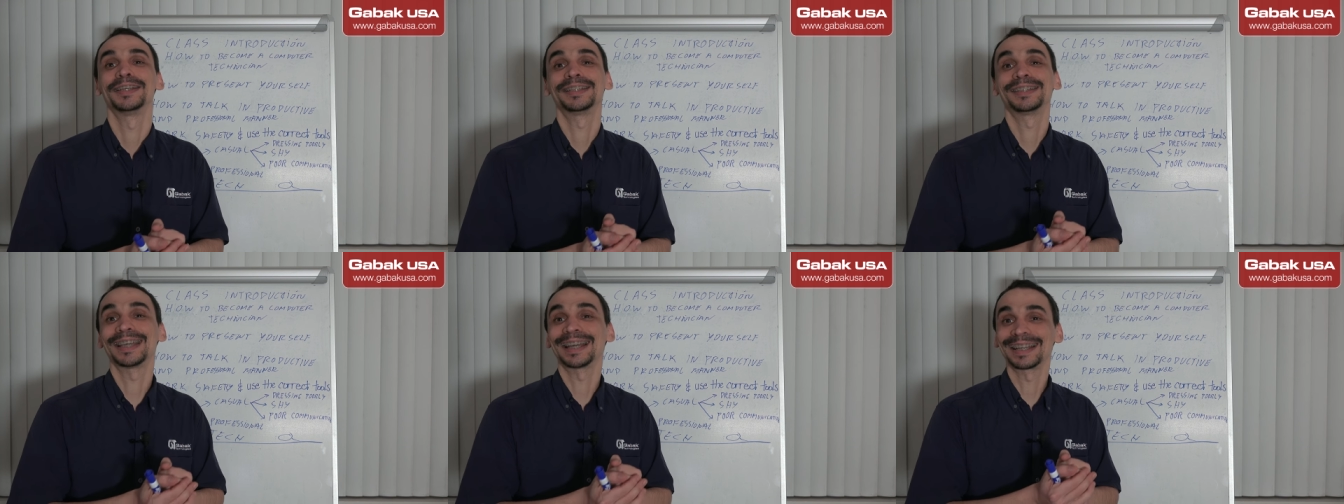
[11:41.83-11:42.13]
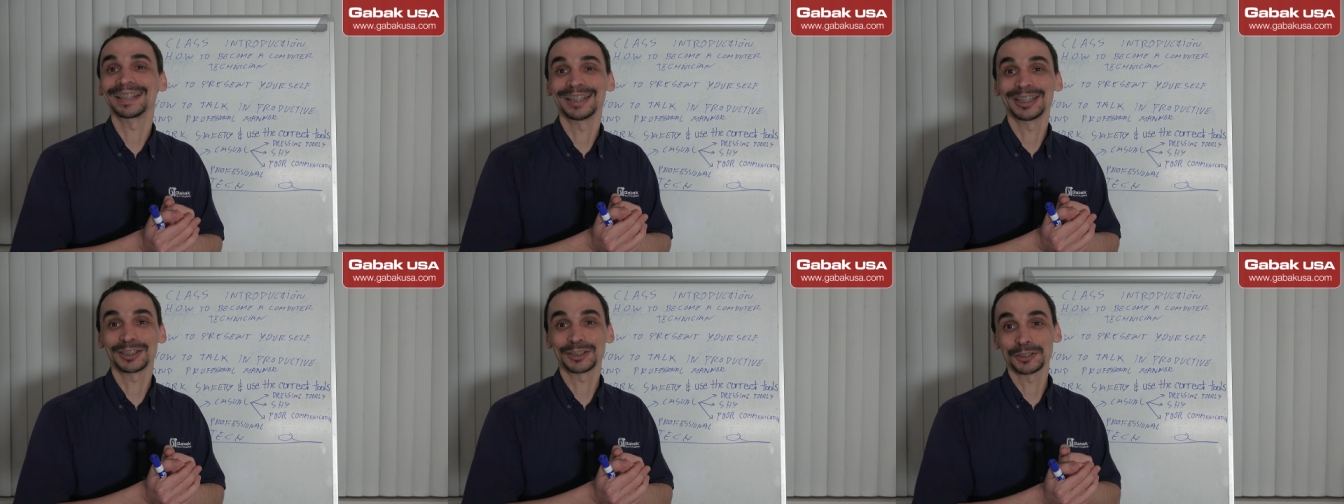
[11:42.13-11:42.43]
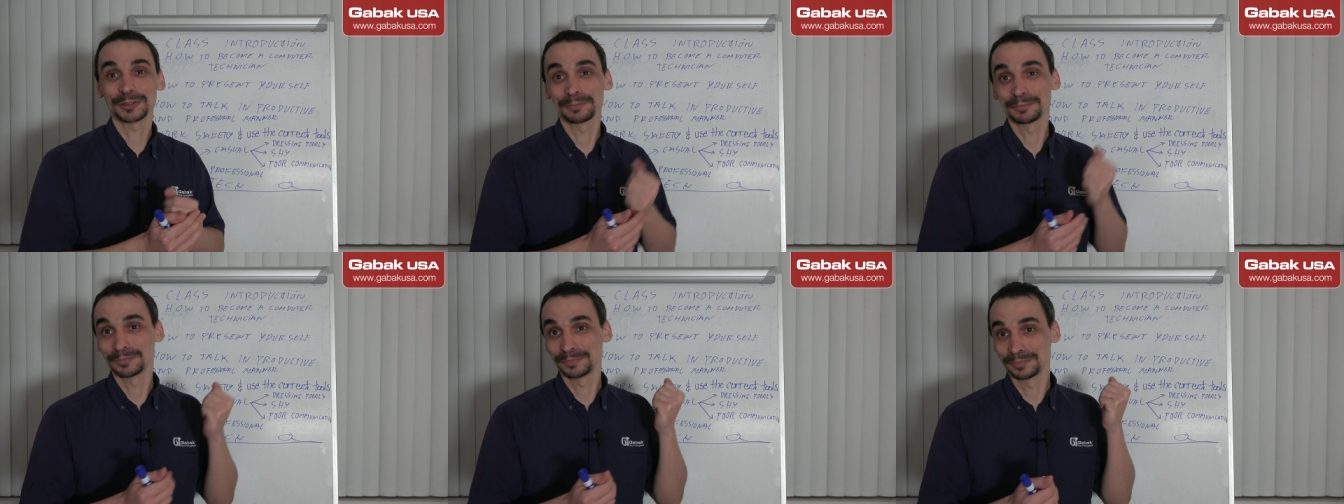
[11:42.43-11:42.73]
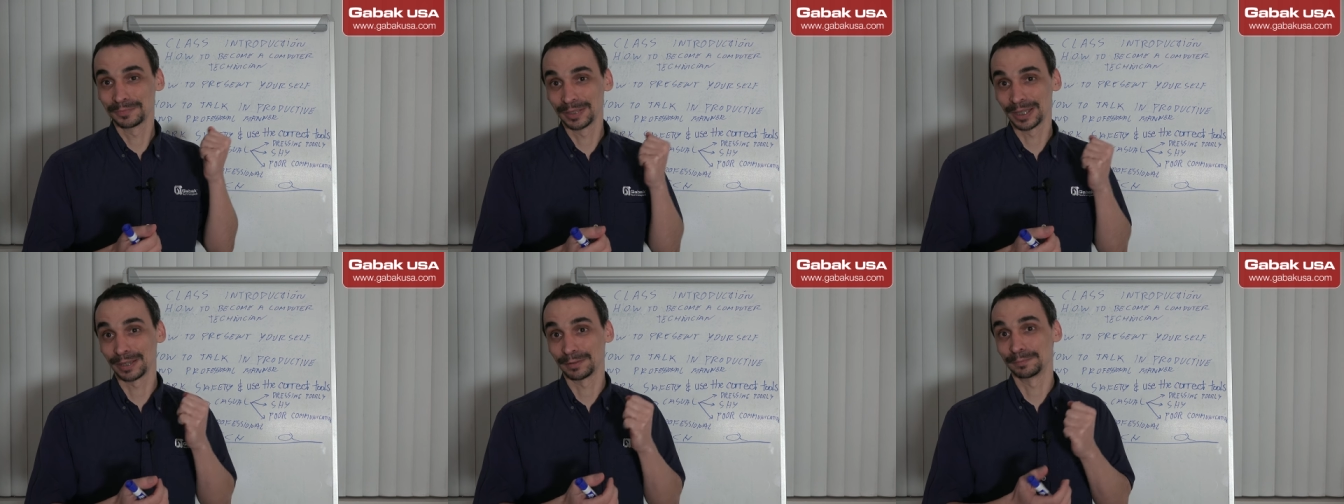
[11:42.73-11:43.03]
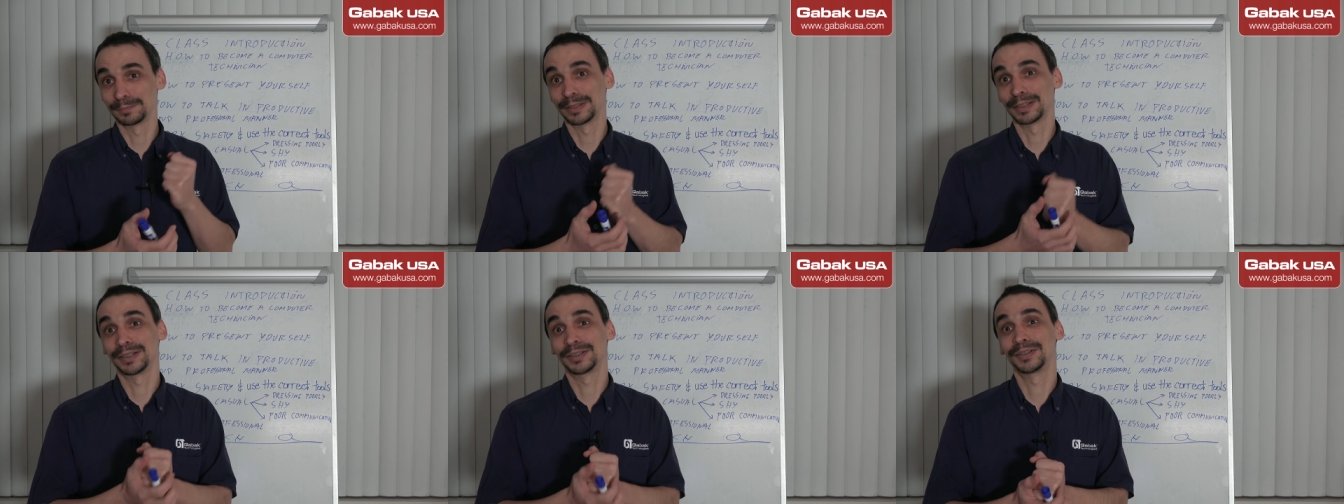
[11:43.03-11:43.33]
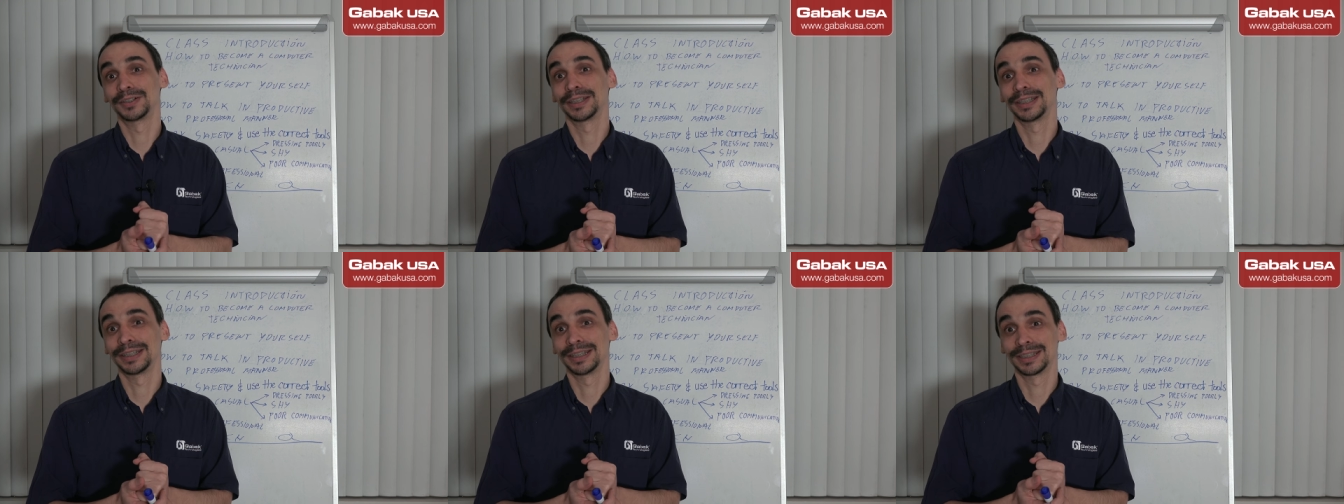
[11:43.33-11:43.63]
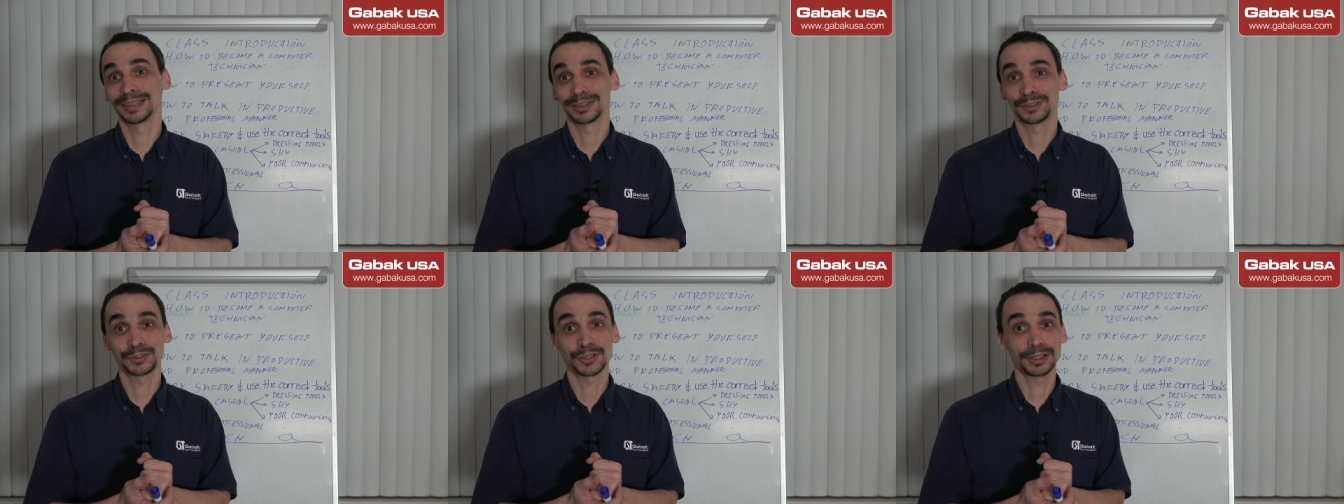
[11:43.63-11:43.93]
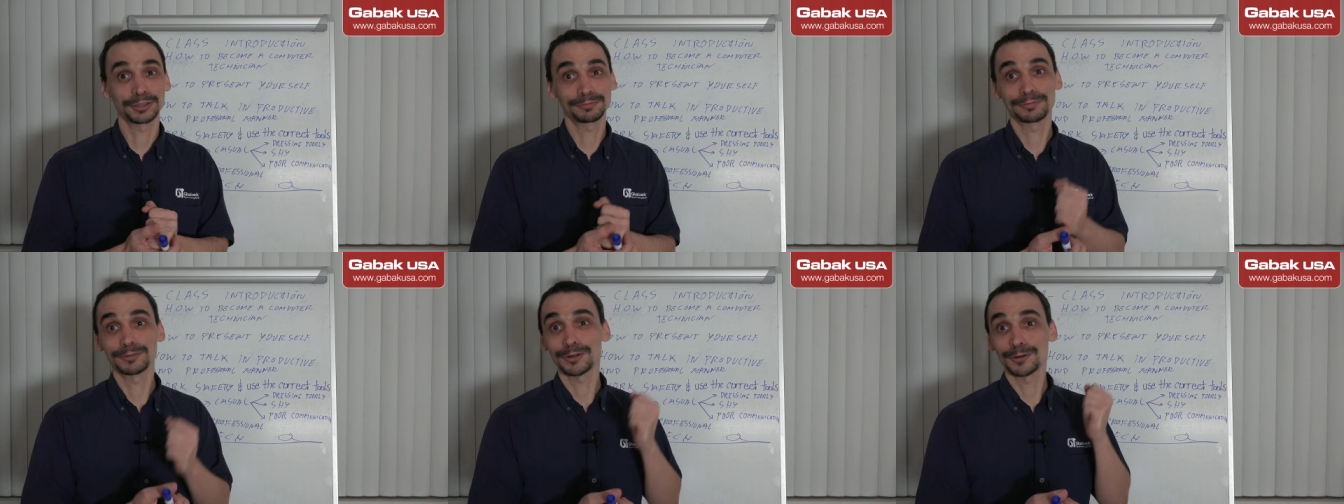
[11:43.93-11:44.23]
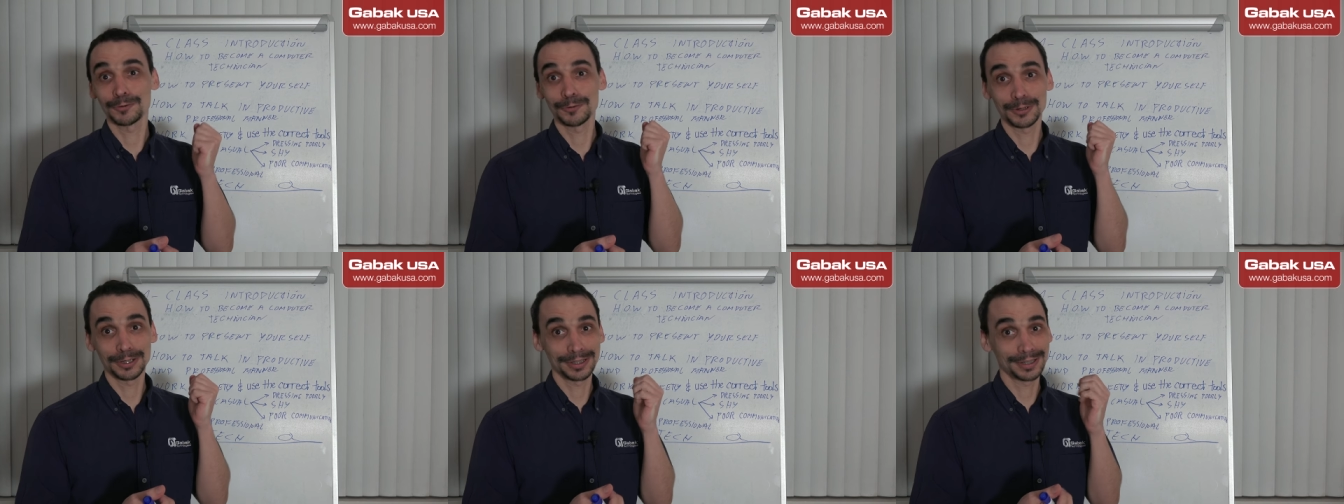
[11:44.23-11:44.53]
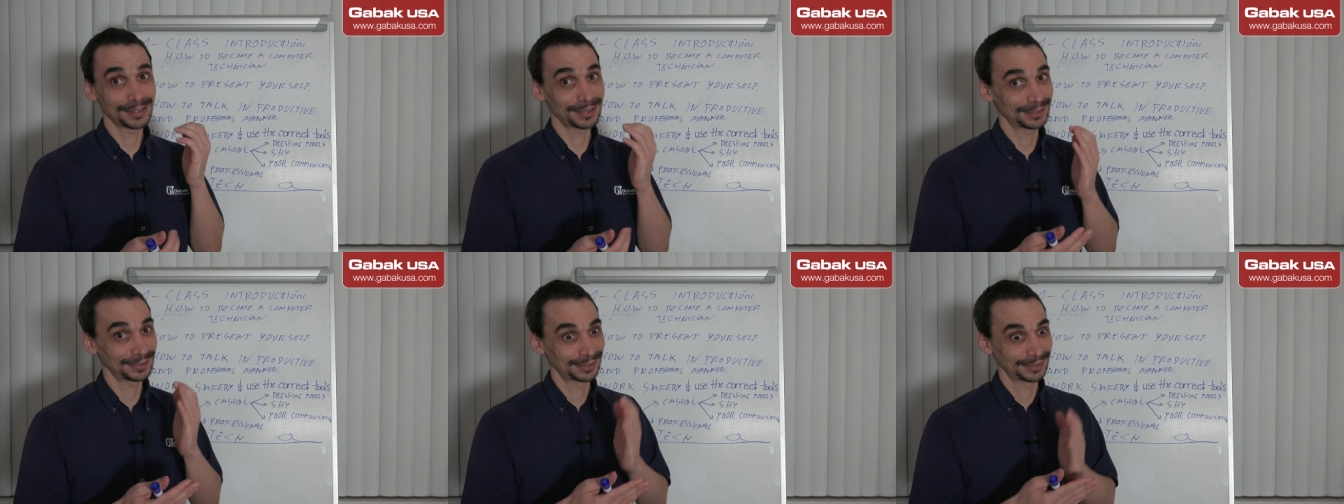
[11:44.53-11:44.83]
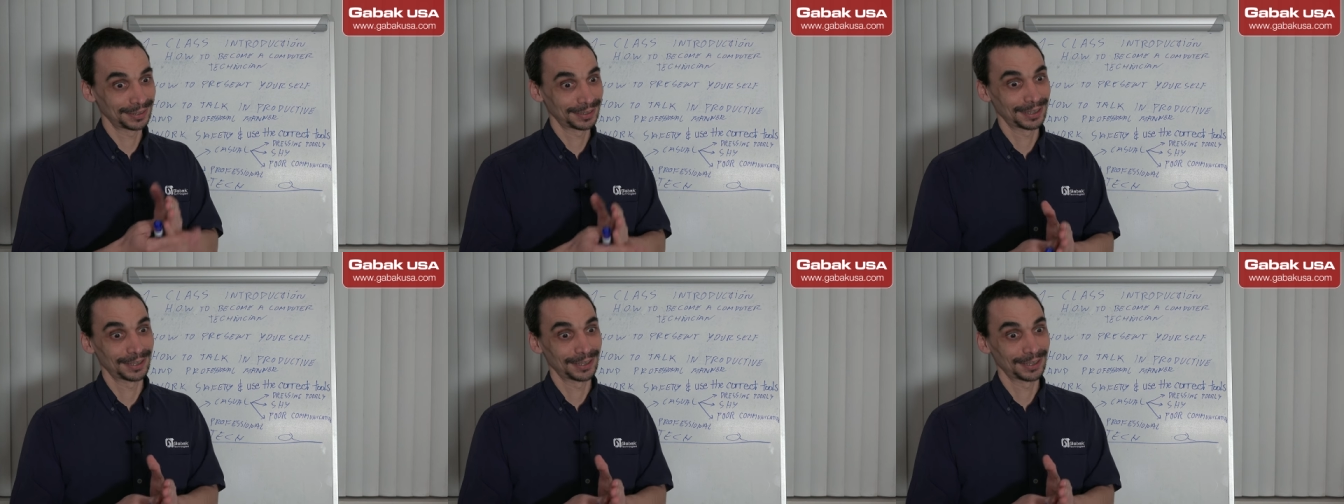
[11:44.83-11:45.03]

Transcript: technician uh, very straightforward,